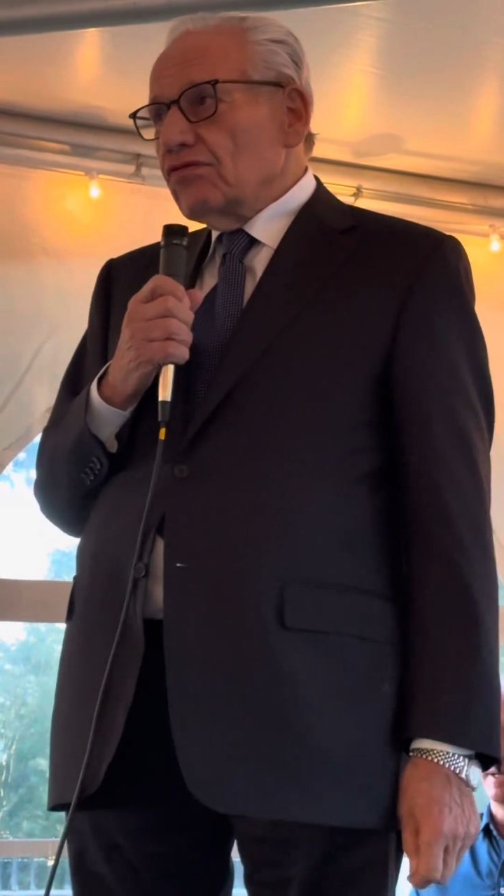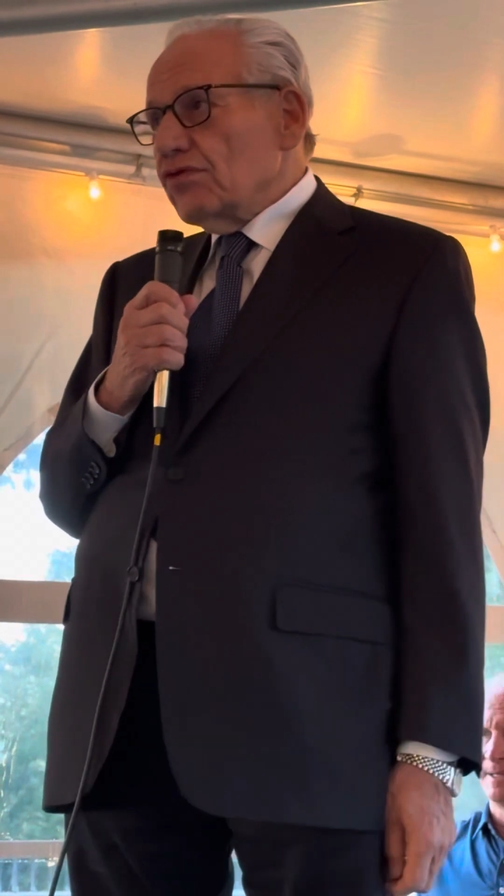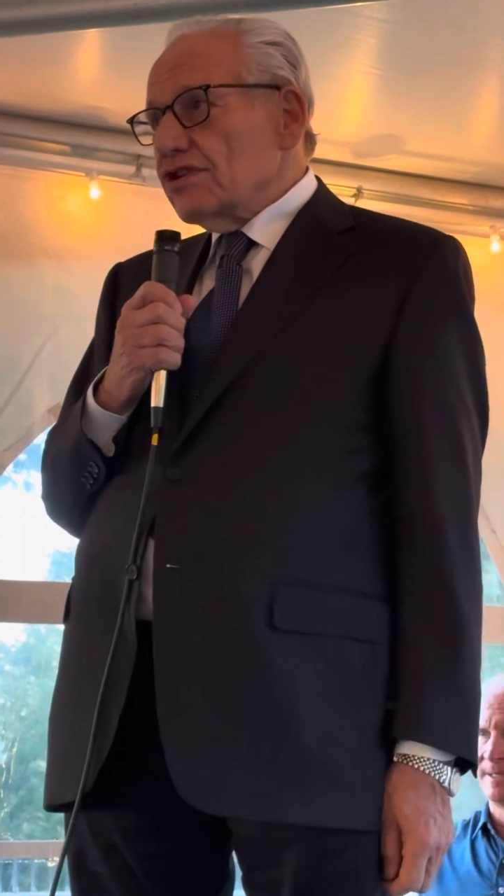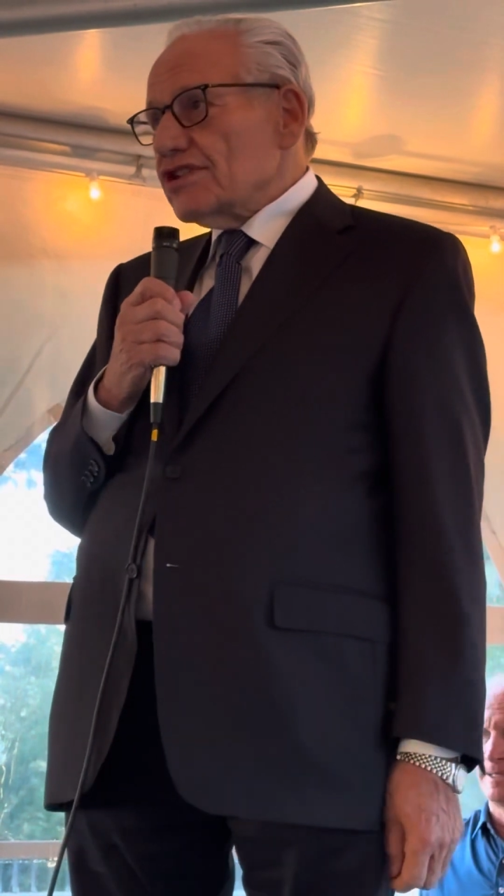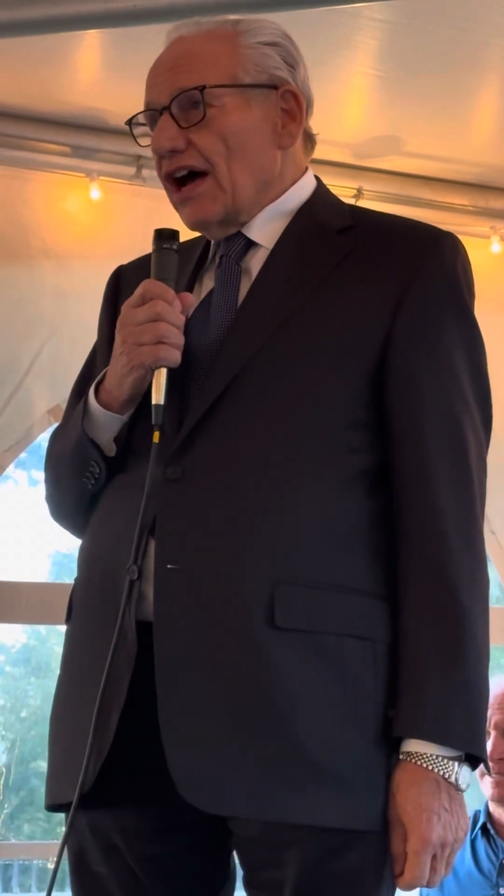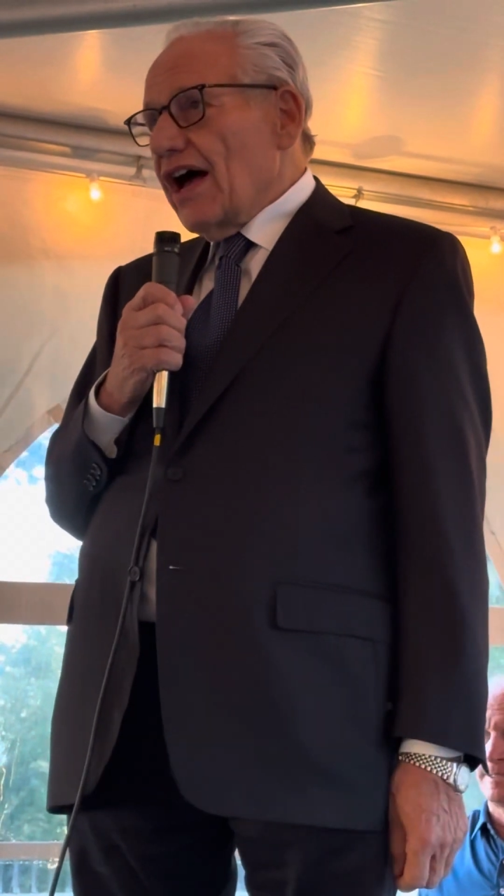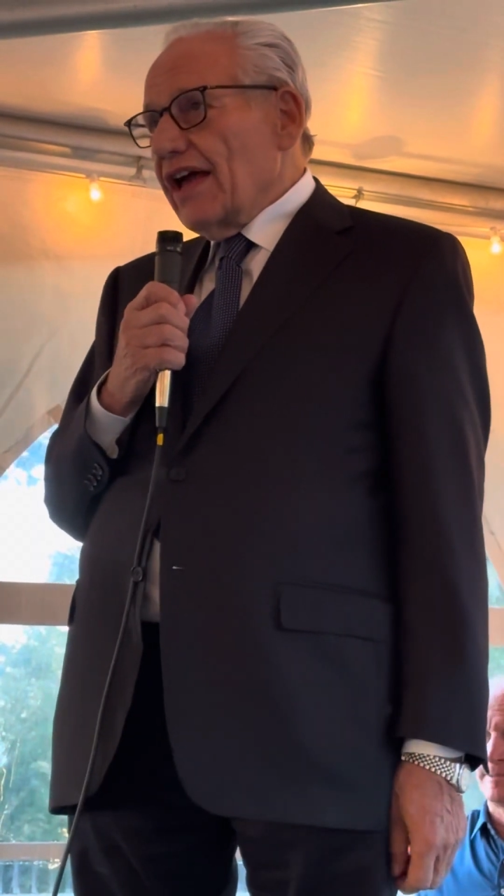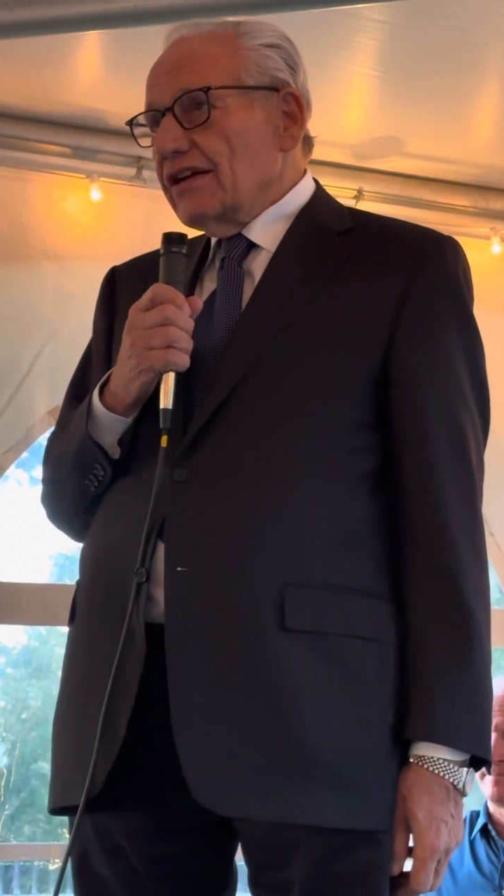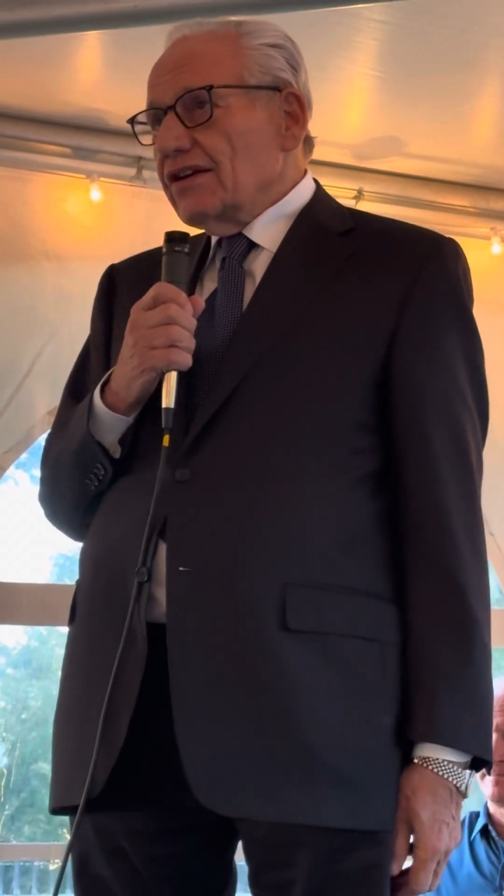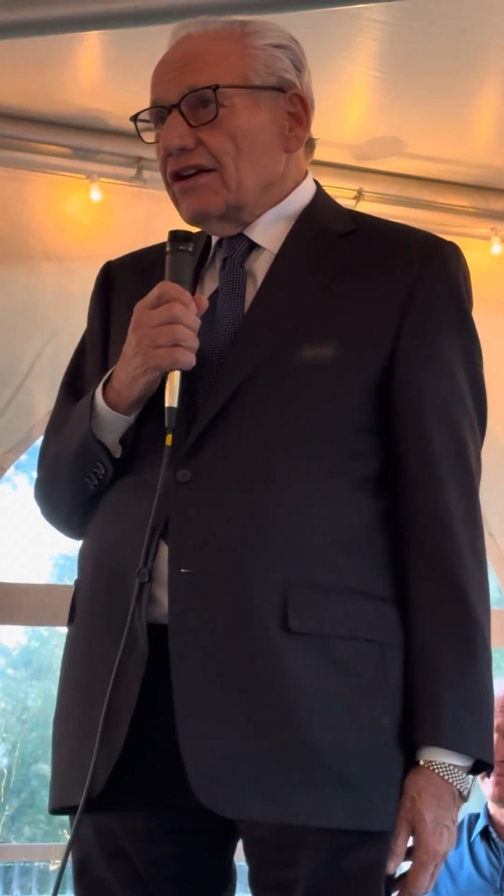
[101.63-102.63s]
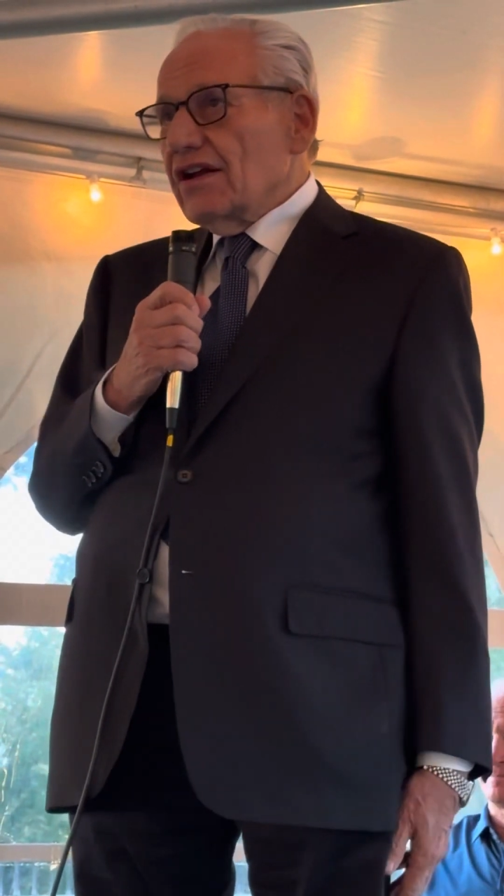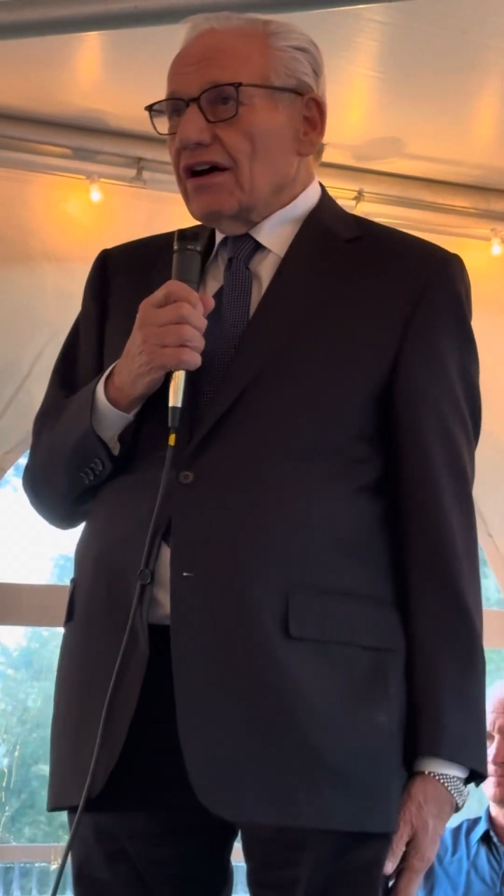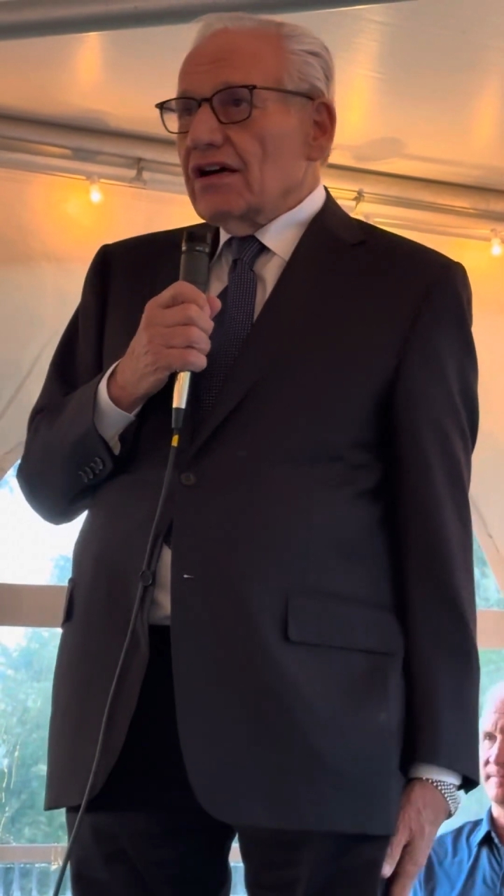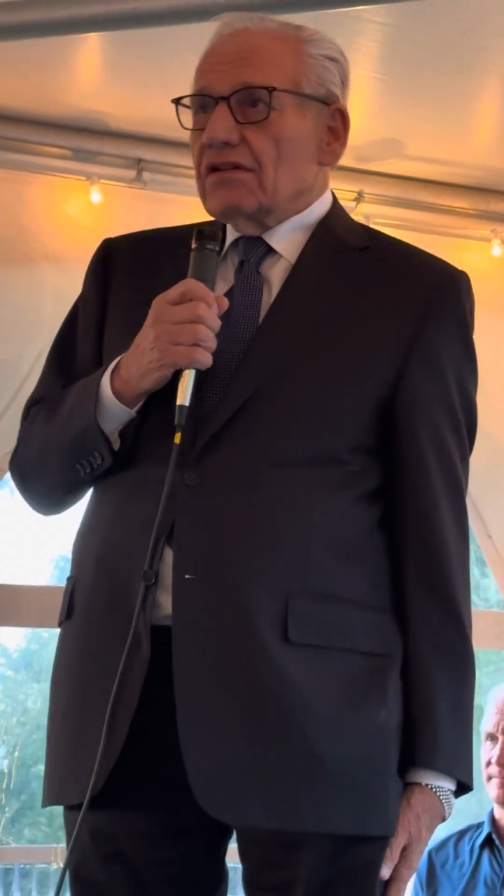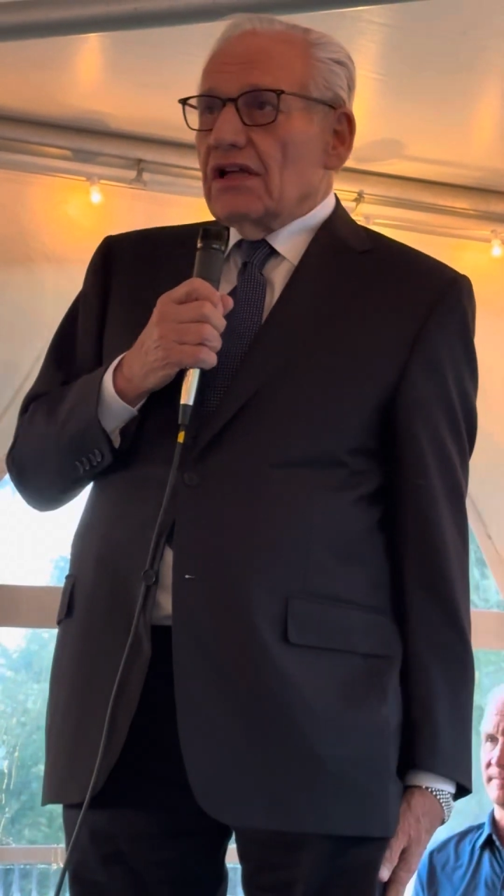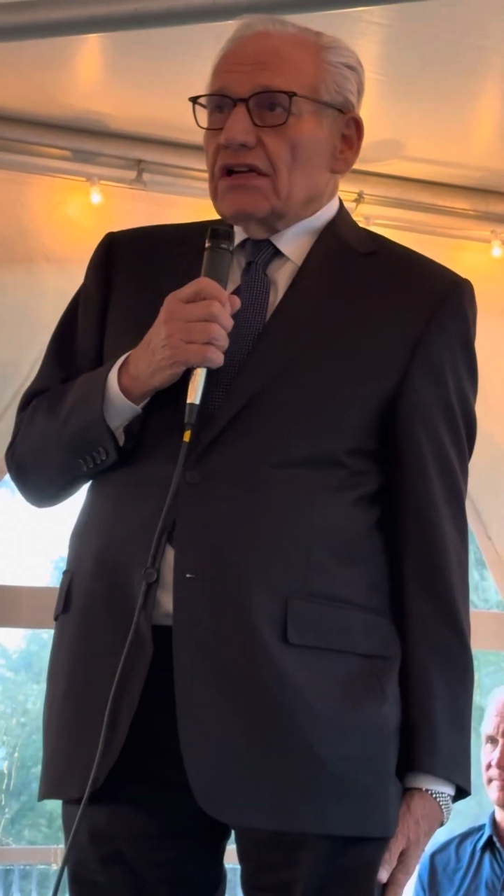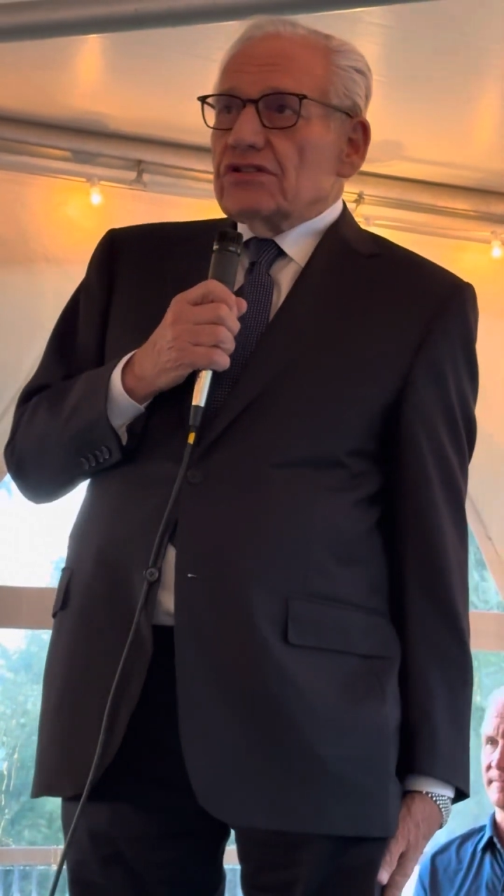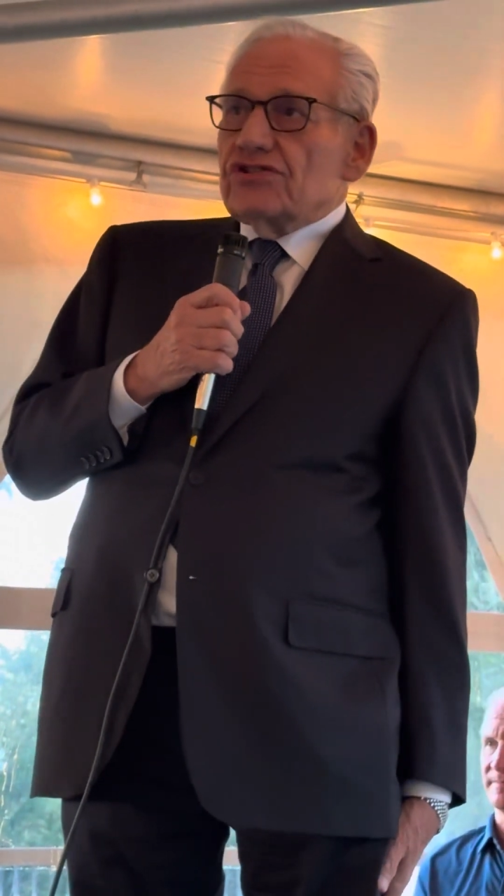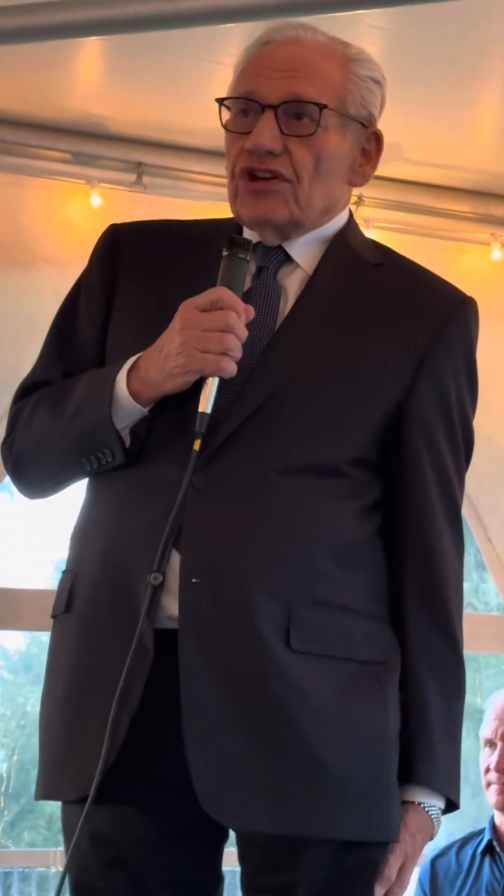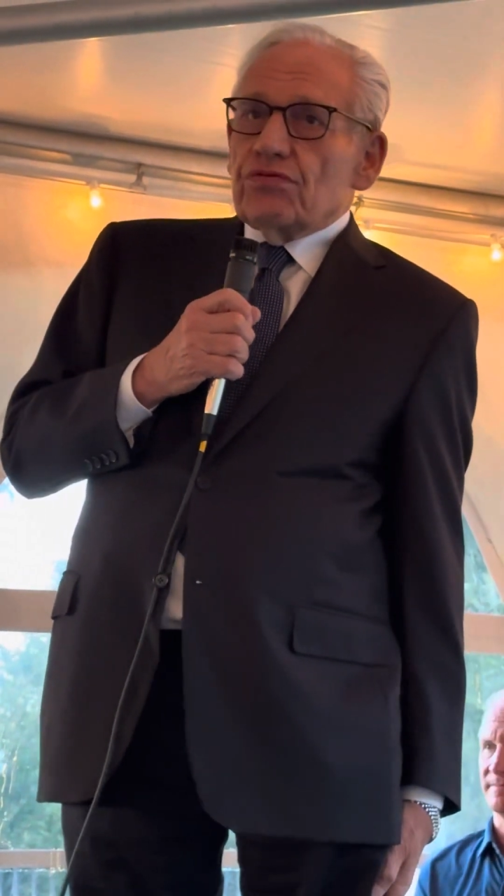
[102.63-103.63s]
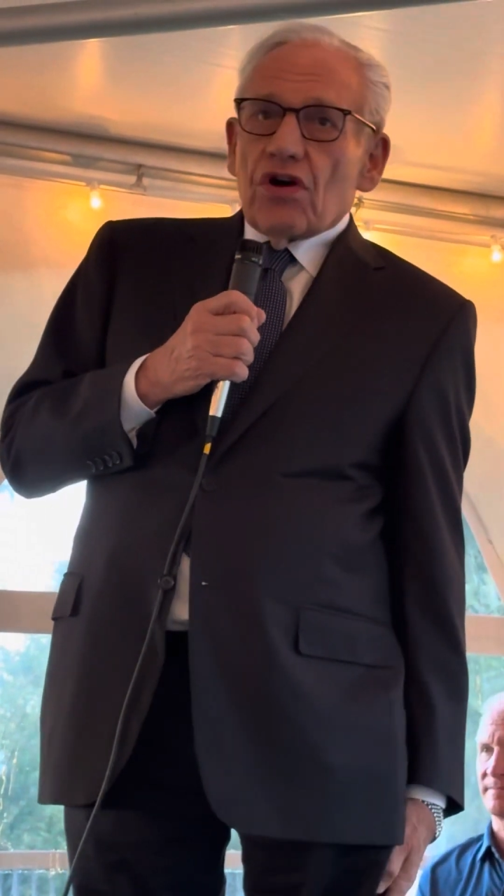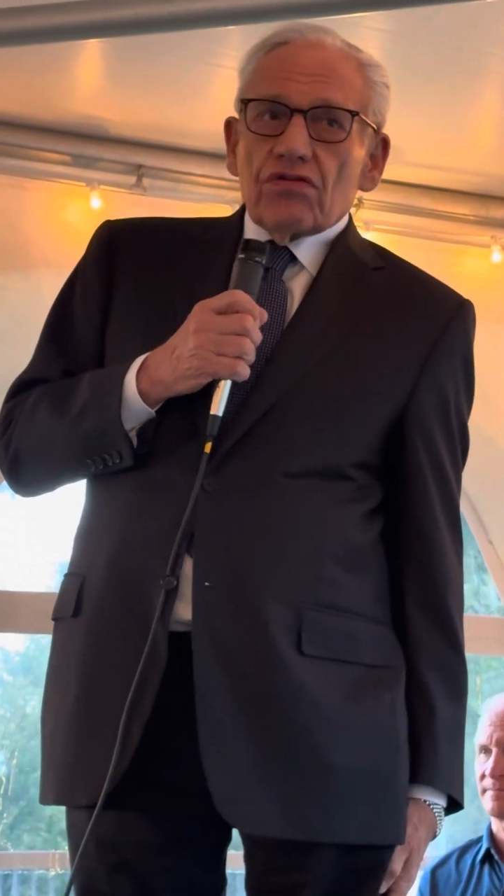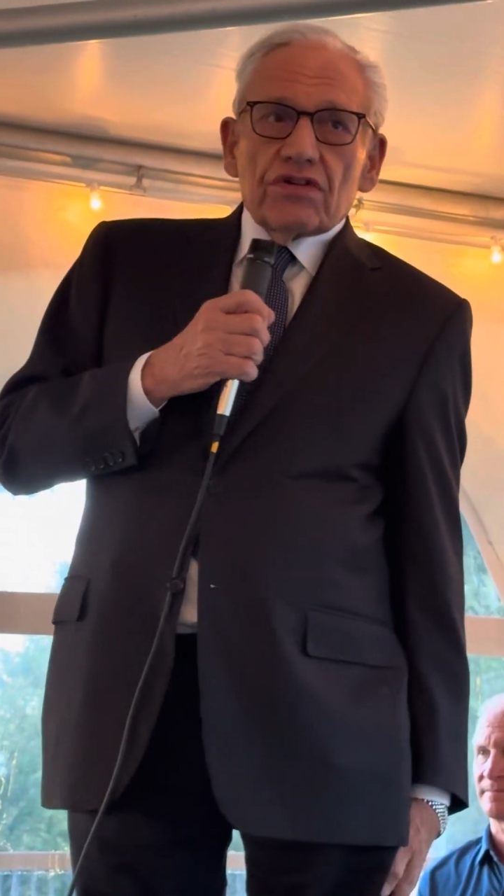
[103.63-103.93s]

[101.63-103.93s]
resigned, she wrote